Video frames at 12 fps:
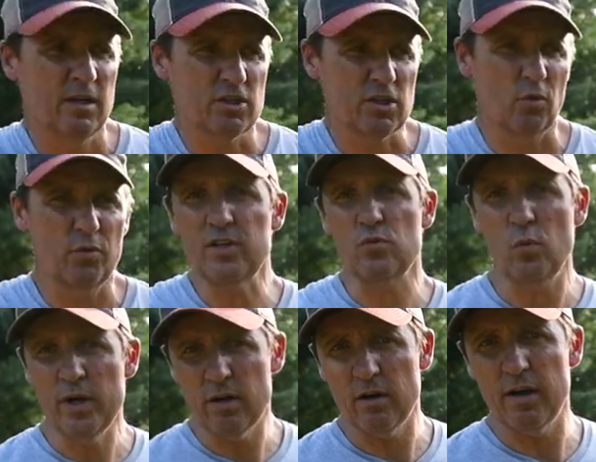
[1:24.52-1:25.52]
So this
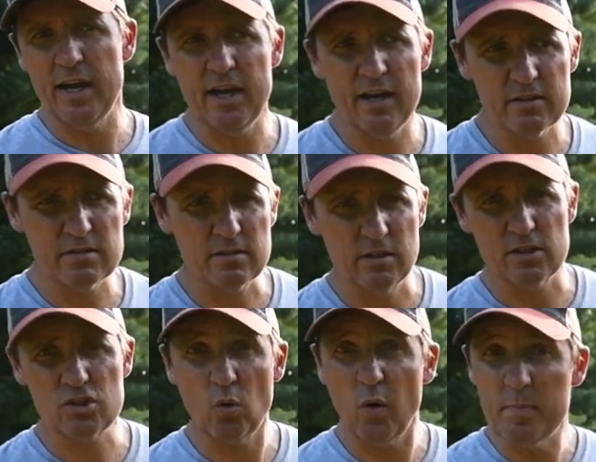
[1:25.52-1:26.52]
winter, as the
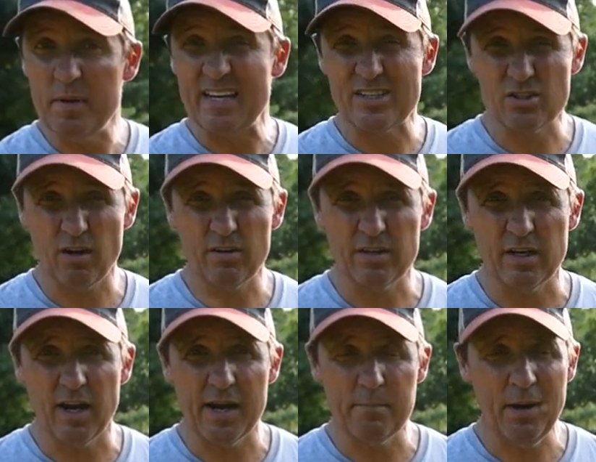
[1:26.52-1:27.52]
soybeans start to
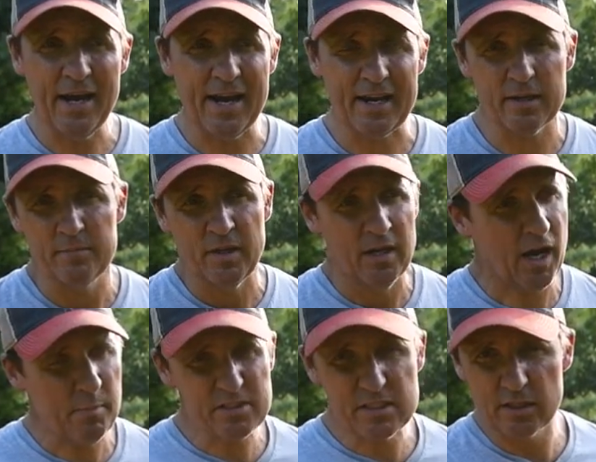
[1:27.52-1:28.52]
die back,
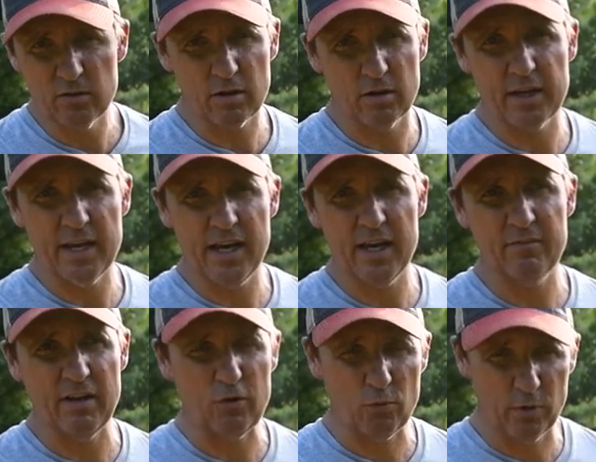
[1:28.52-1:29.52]
I'm still gonna have
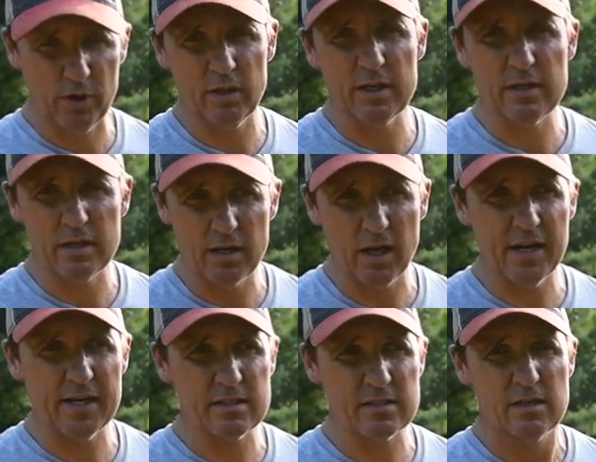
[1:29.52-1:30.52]
a really
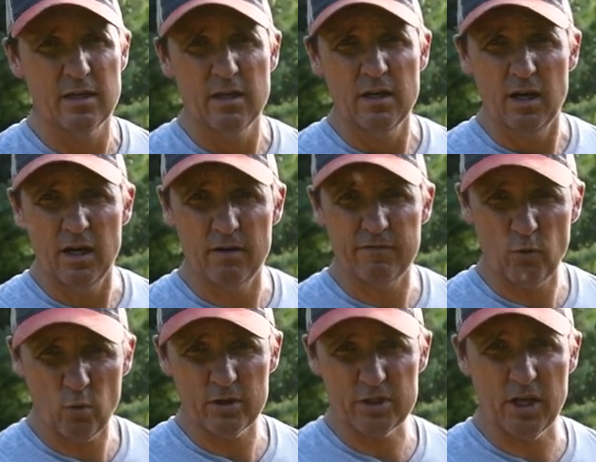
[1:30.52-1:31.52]
nice uh,
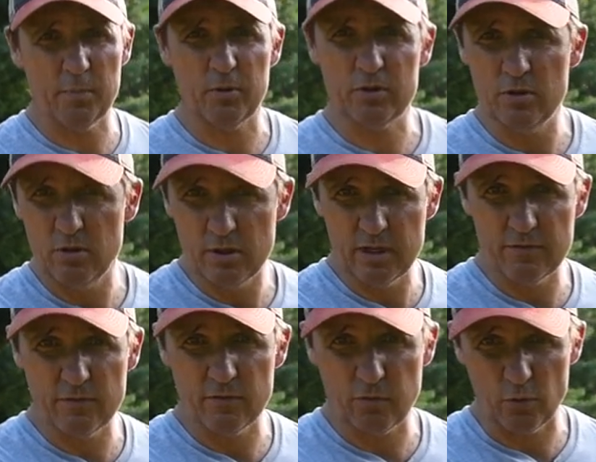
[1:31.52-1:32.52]
forage opportunity
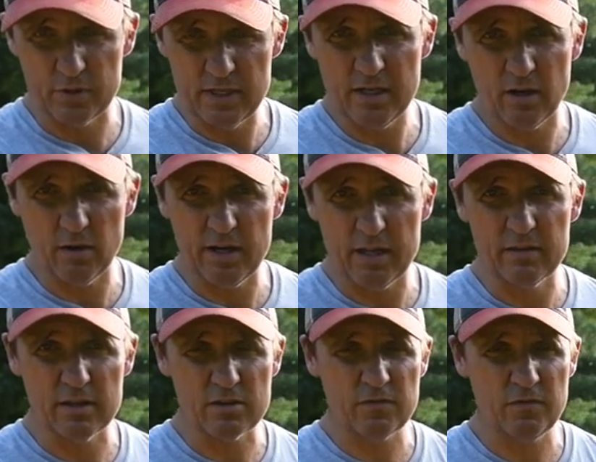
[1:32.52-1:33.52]
for deer in
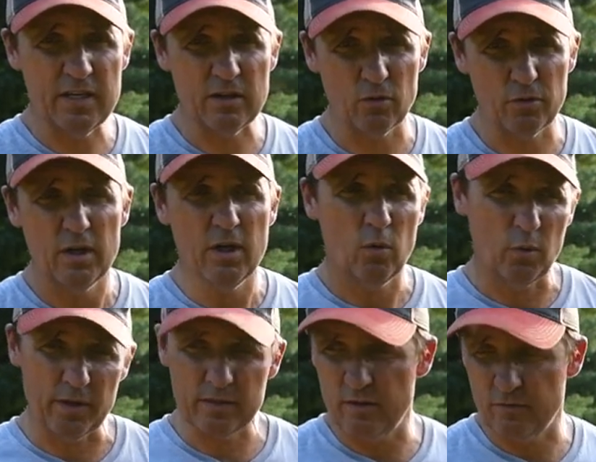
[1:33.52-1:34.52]
this field
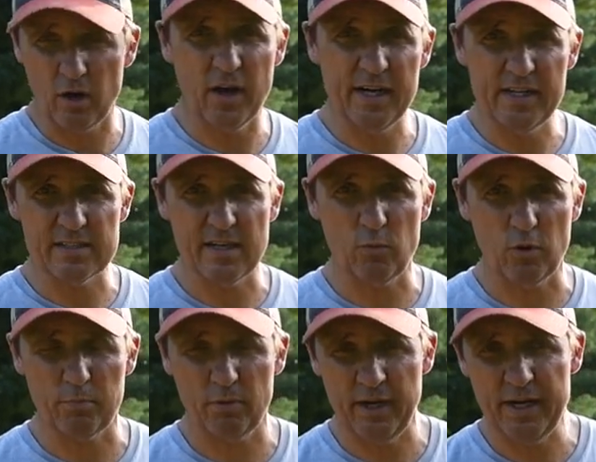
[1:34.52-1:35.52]
with the varieties that we're
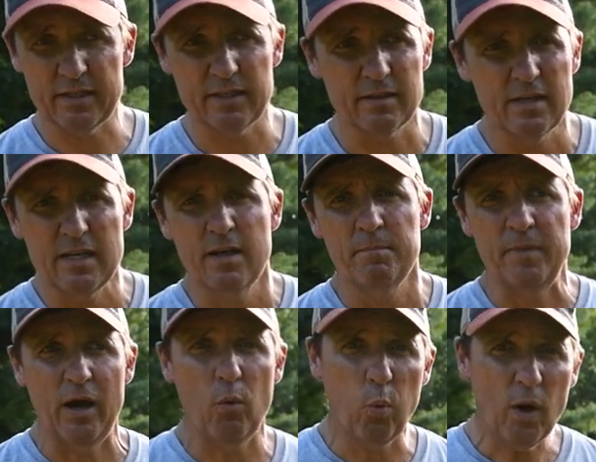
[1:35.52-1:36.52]
planting.
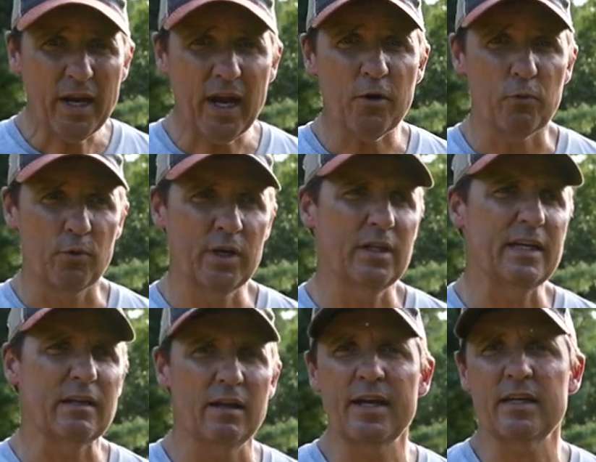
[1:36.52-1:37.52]
Now, what I really
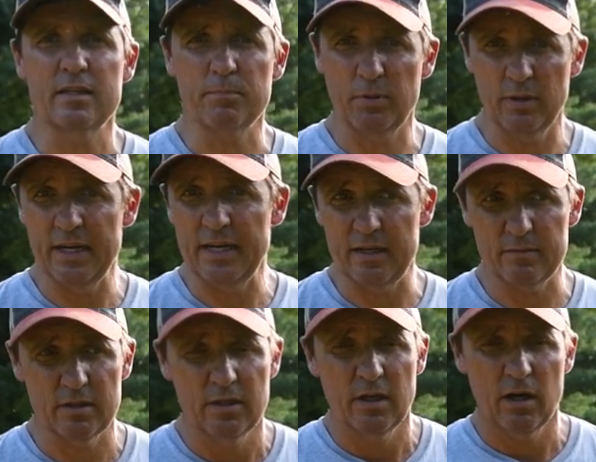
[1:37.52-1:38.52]
like to
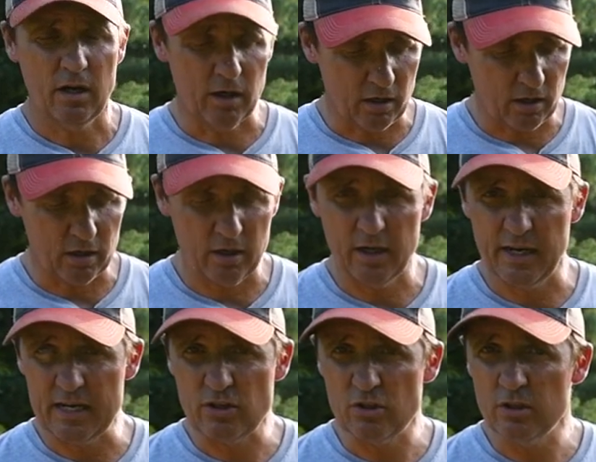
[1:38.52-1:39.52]
plant are
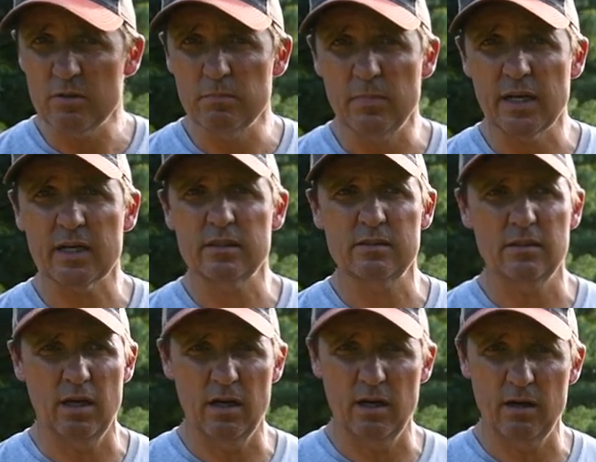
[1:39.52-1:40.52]
a good mix
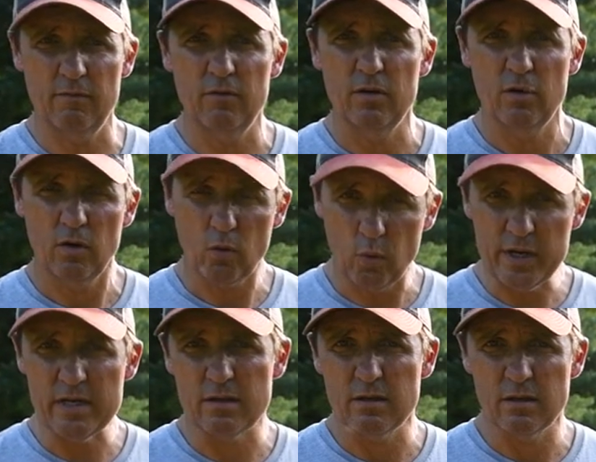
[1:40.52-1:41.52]
of
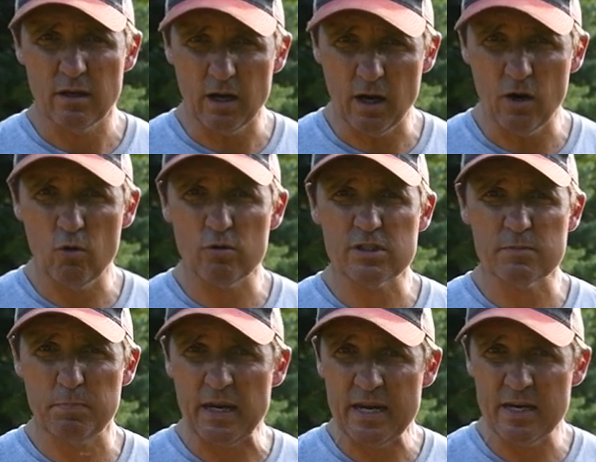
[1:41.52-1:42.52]
wheat, oats,
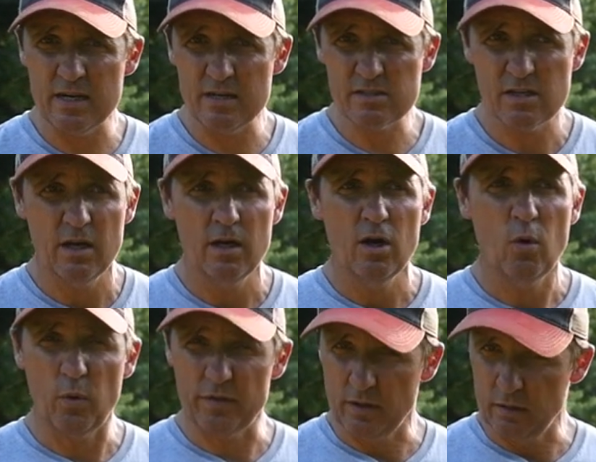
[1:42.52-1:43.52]
peas,
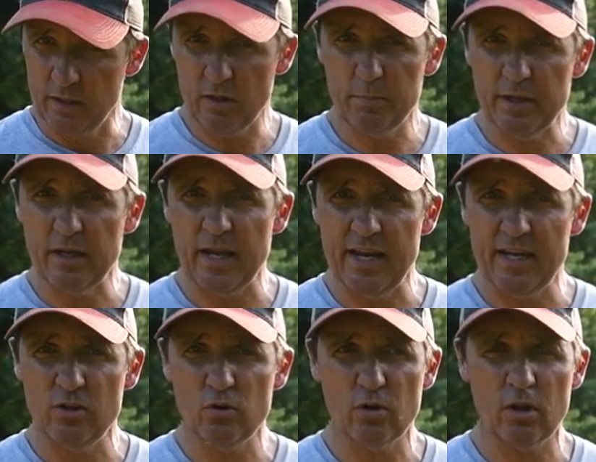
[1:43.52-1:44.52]
with a little bit of
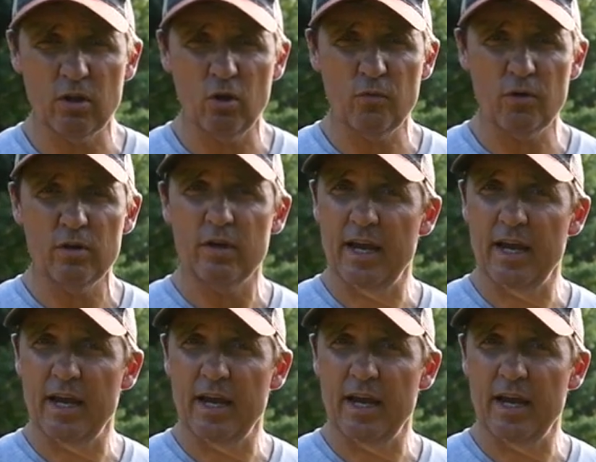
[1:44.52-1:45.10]
annual clover